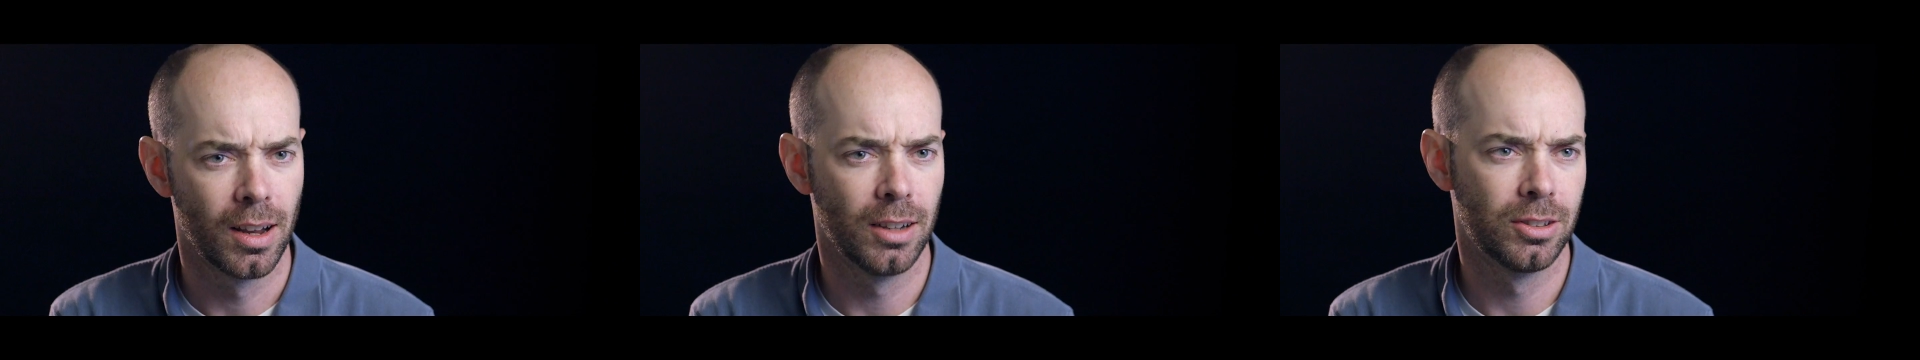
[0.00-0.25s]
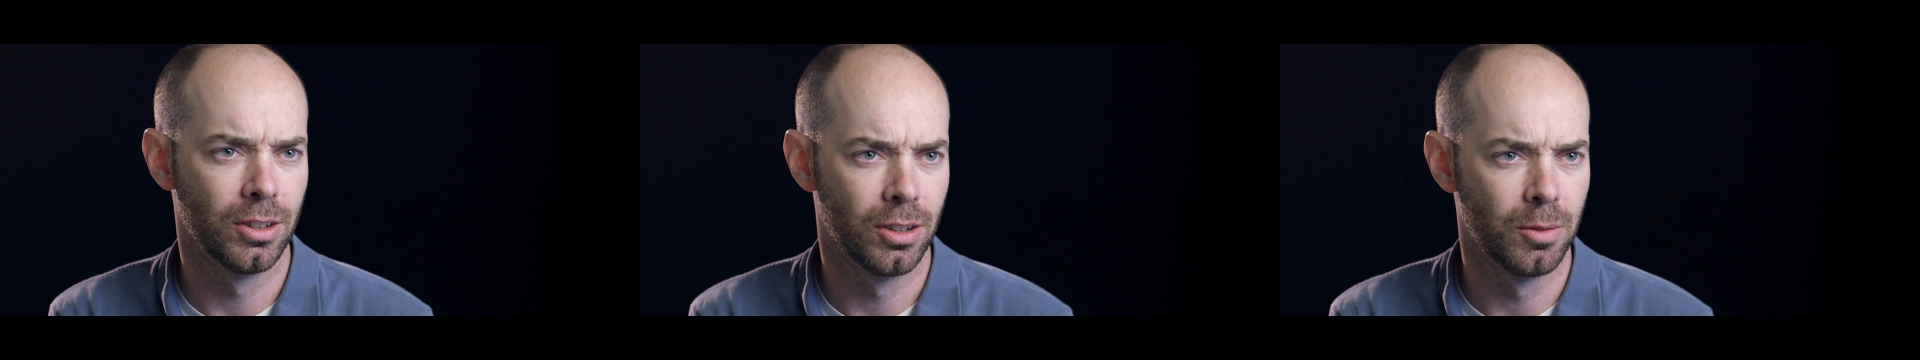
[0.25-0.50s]

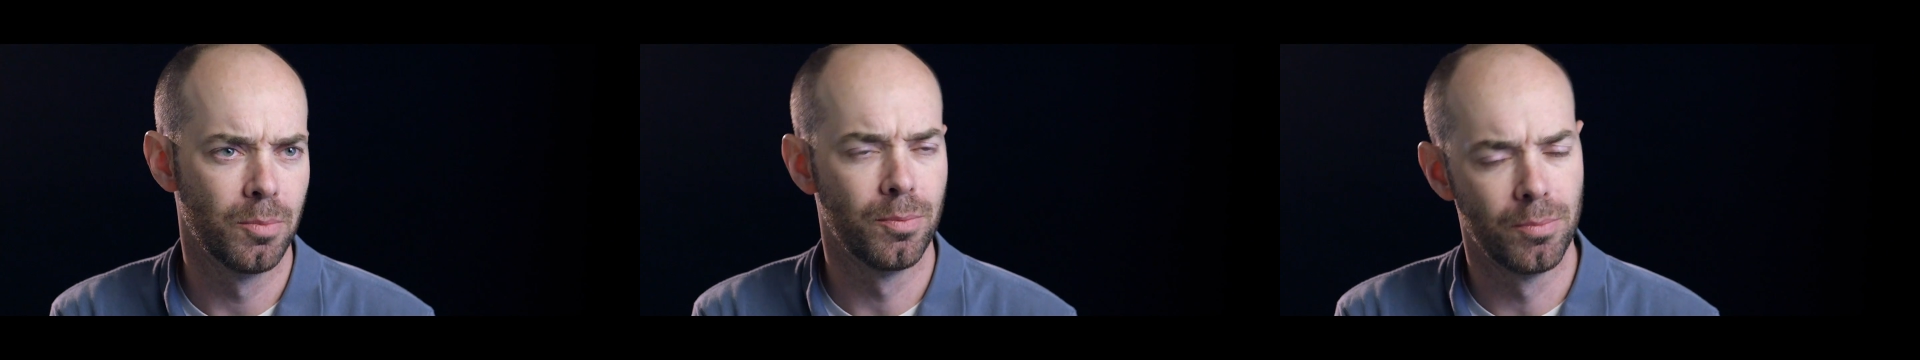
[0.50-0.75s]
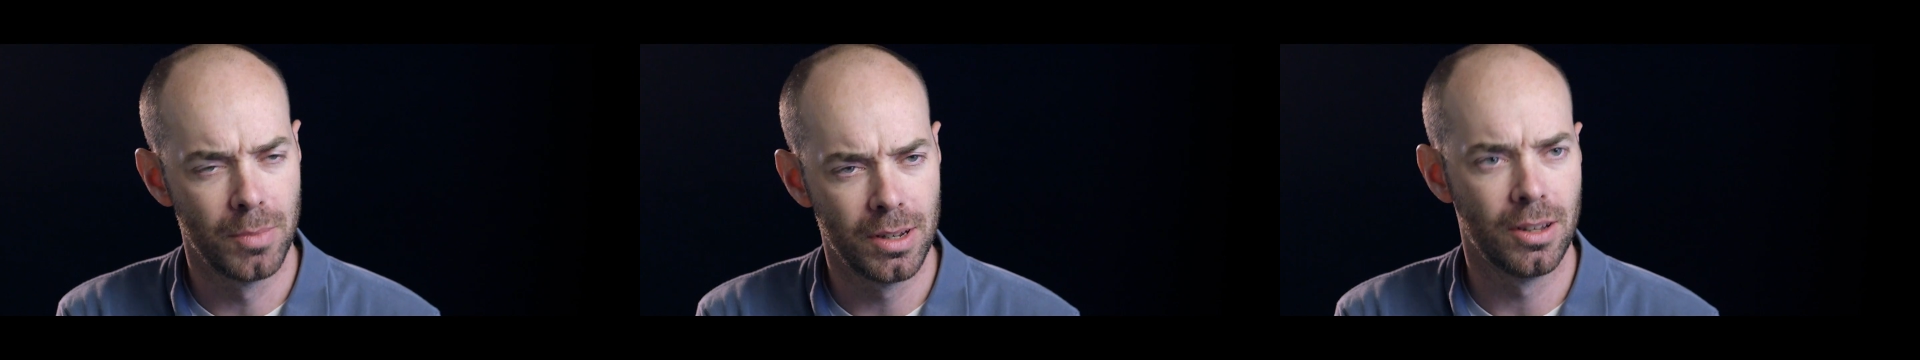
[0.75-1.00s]
Got to
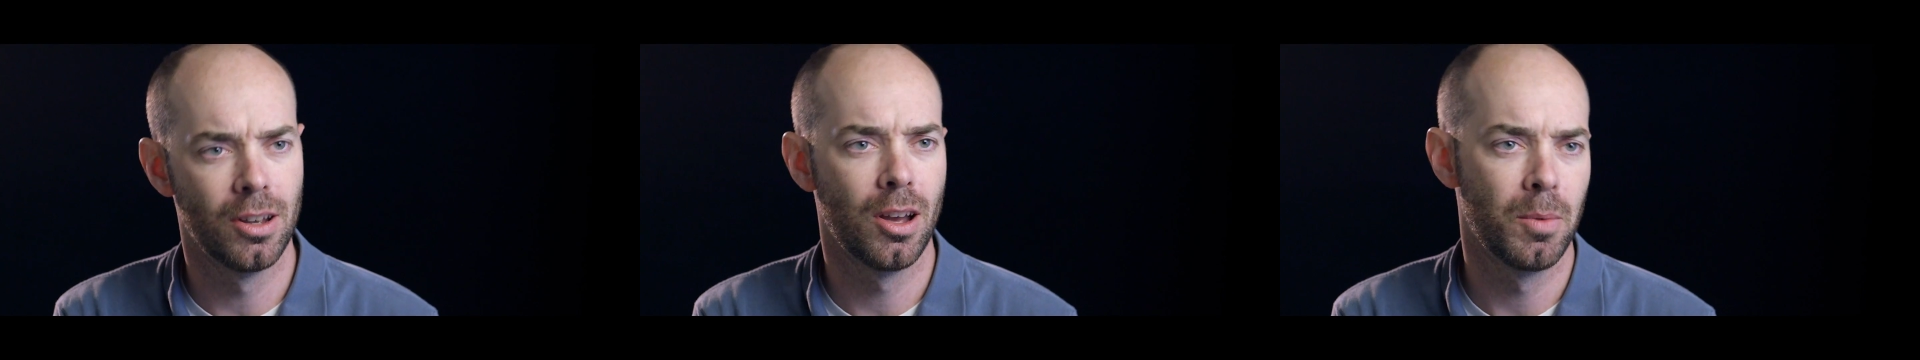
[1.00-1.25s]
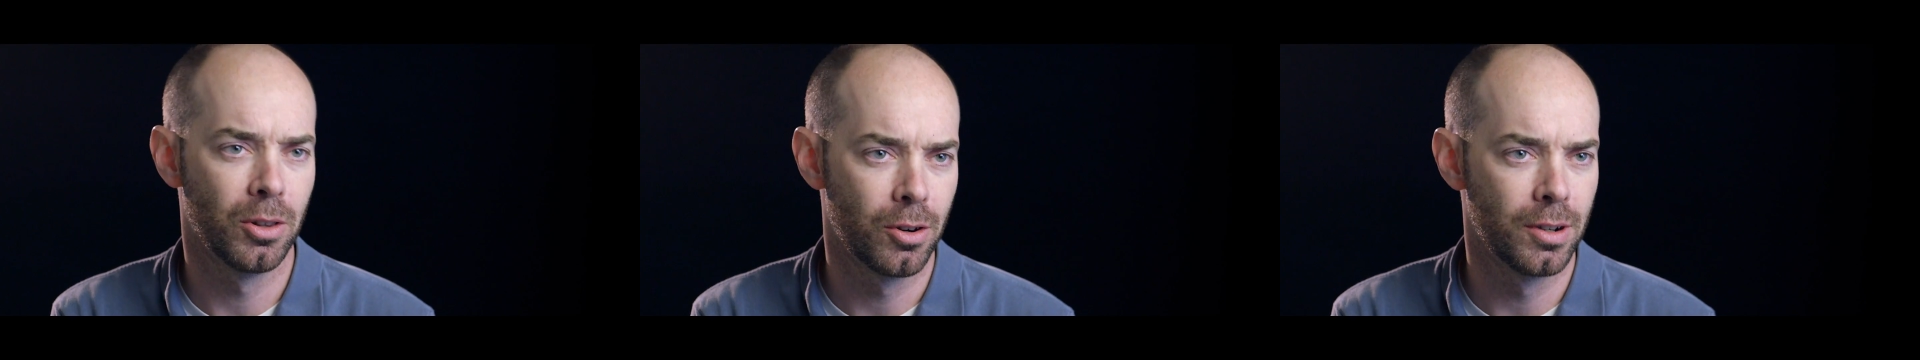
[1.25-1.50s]
meet
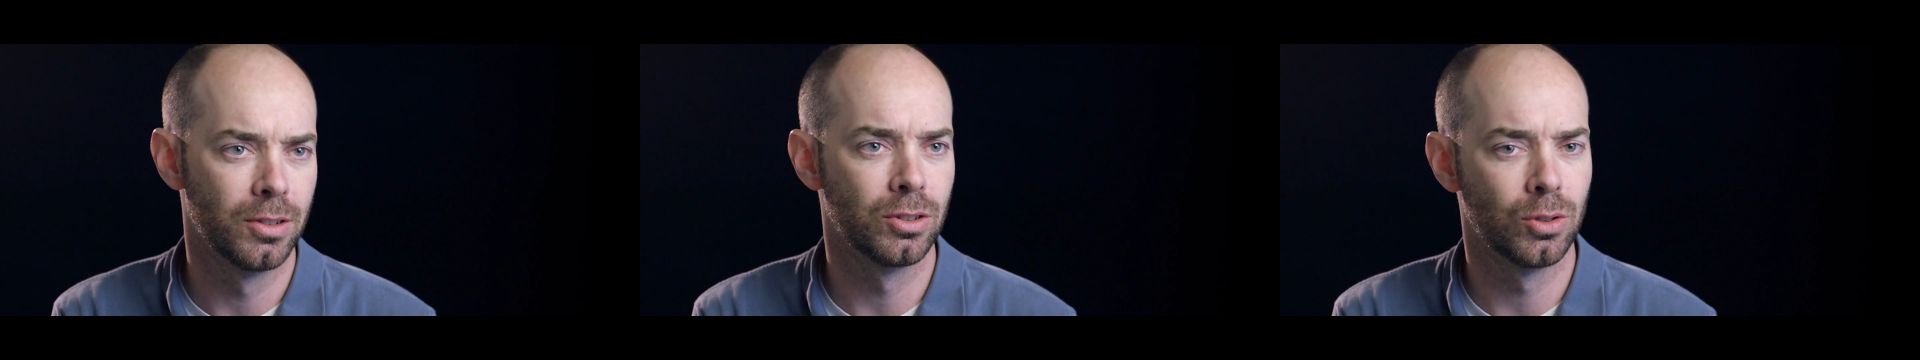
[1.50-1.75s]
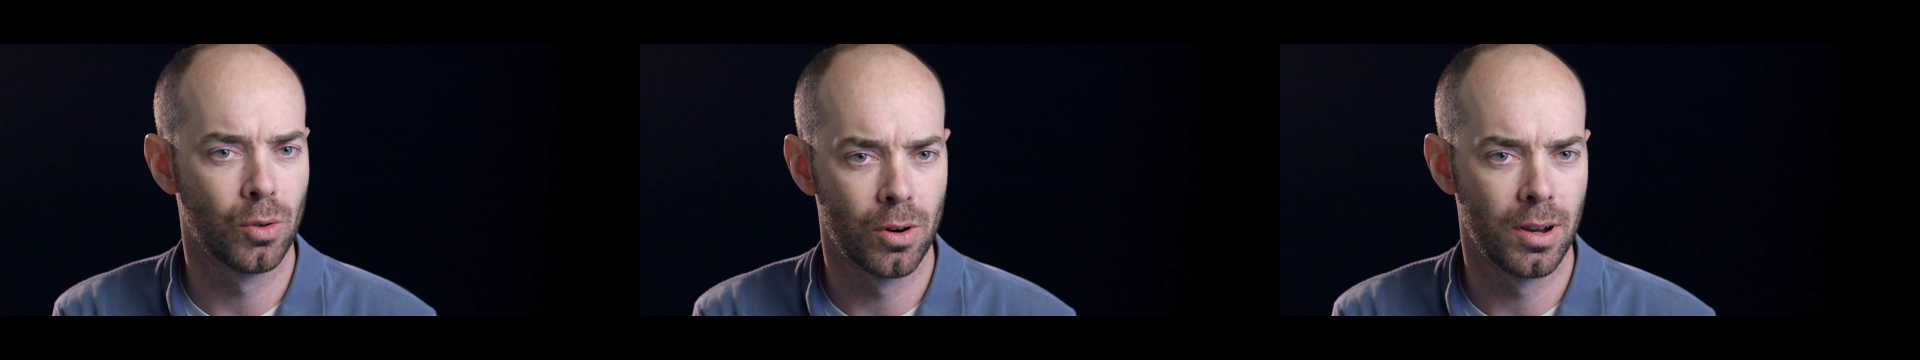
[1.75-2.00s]
him and learn his
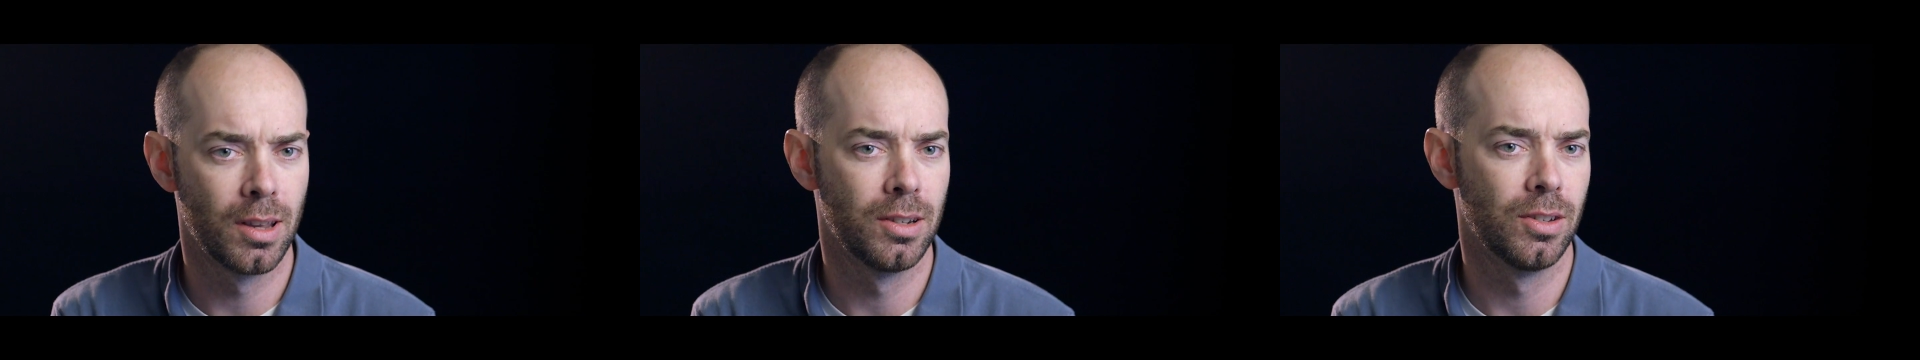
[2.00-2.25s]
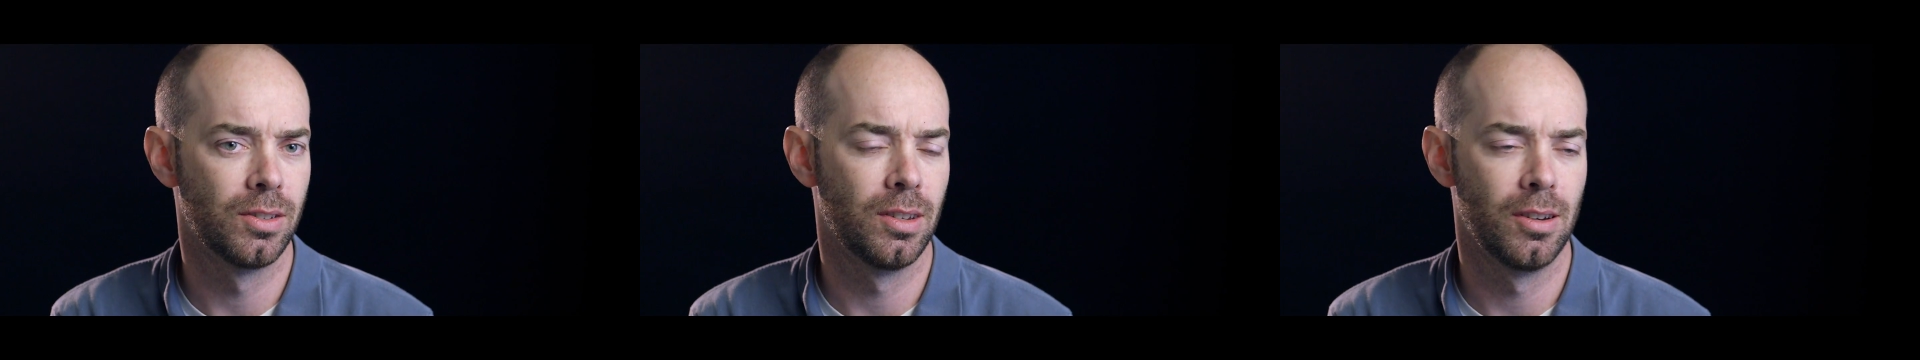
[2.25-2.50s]
story and
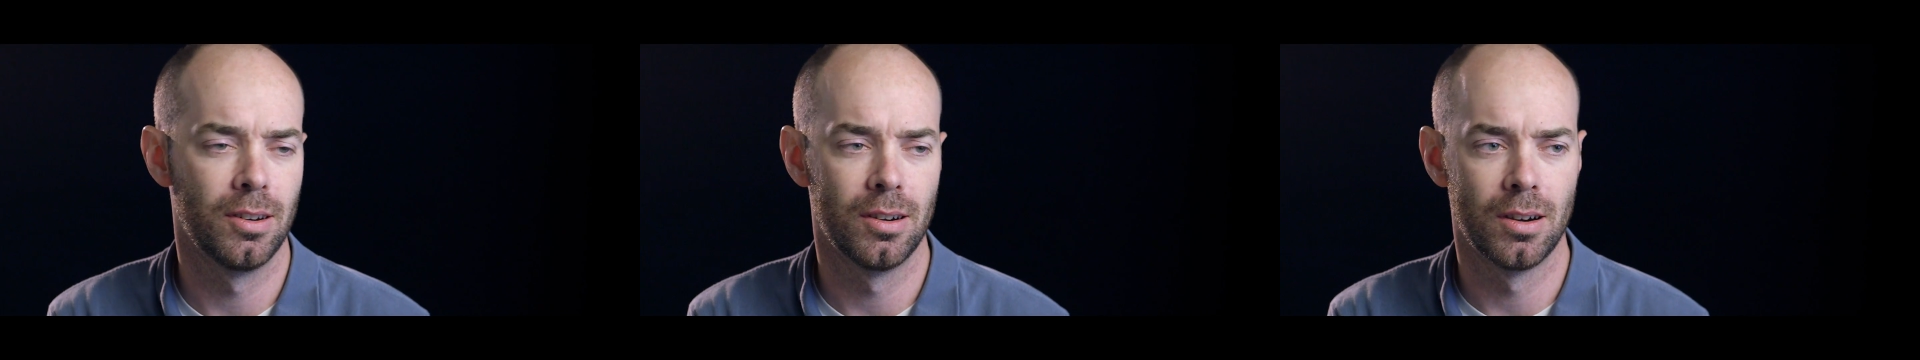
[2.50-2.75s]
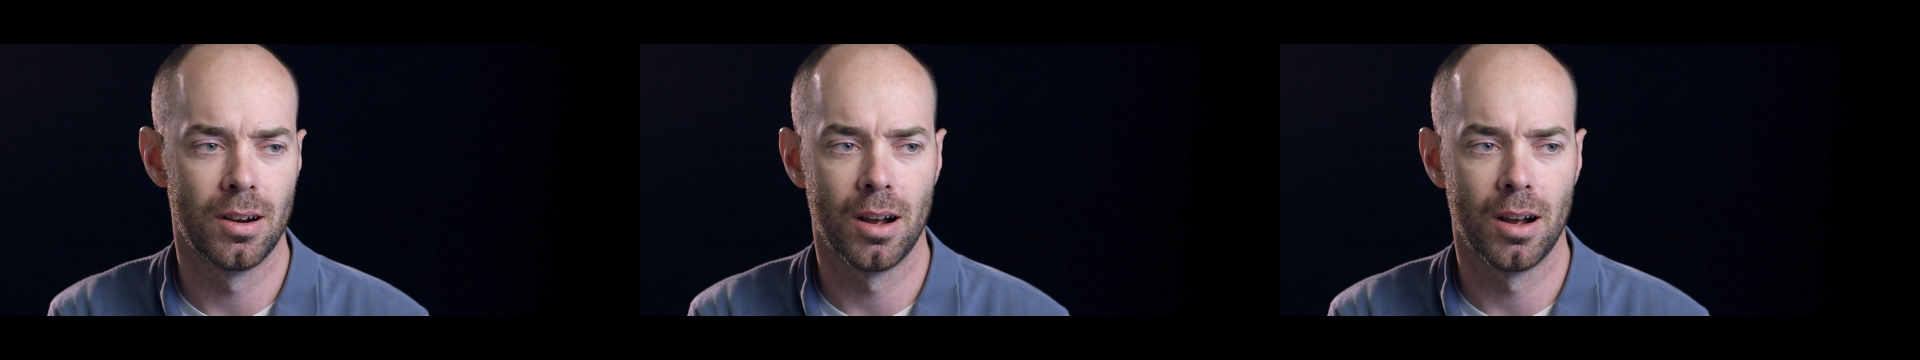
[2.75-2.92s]
just hear